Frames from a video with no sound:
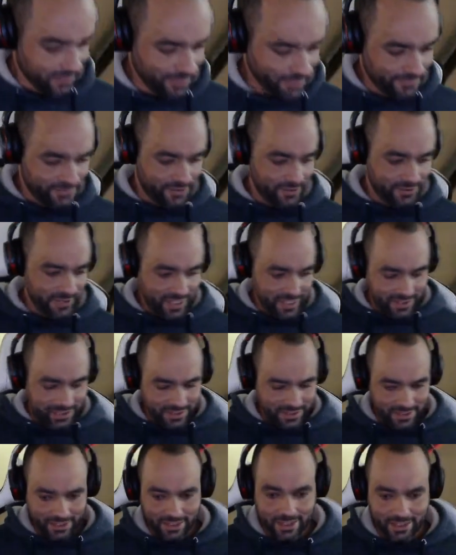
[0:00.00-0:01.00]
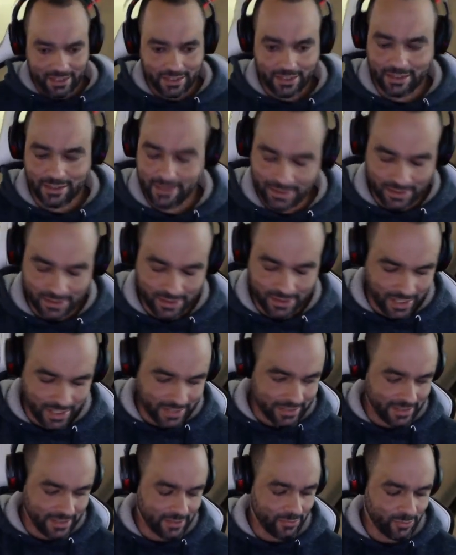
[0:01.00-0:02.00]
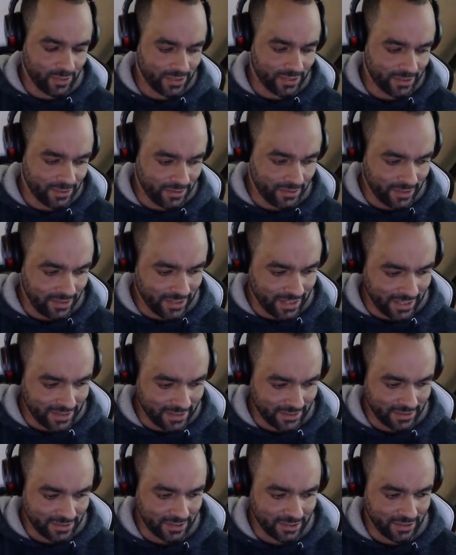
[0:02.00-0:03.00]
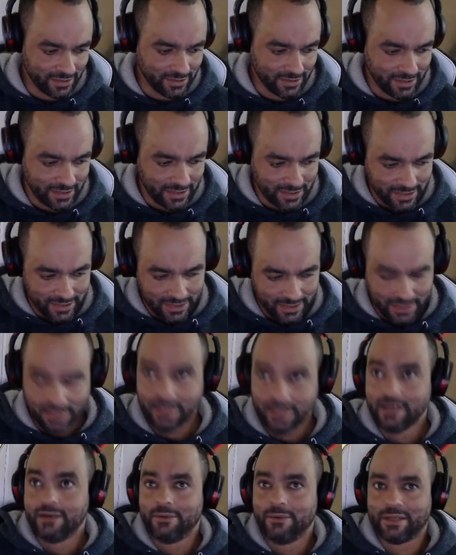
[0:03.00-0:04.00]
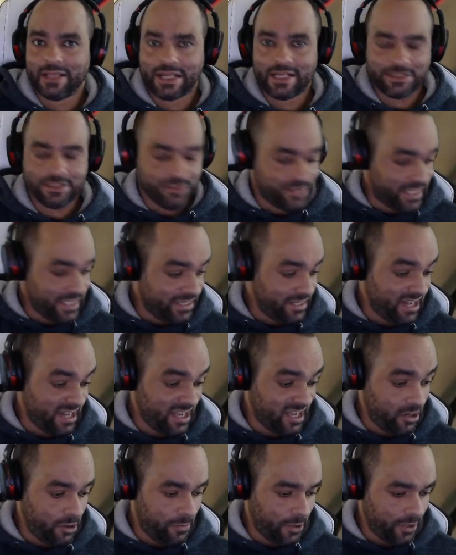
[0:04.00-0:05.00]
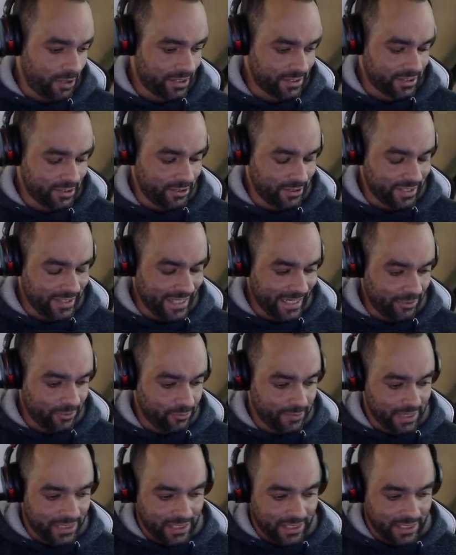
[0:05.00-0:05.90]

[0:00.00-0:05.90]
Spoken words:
few days. I didn't want to do it again. But let's continue. I hope all is good now.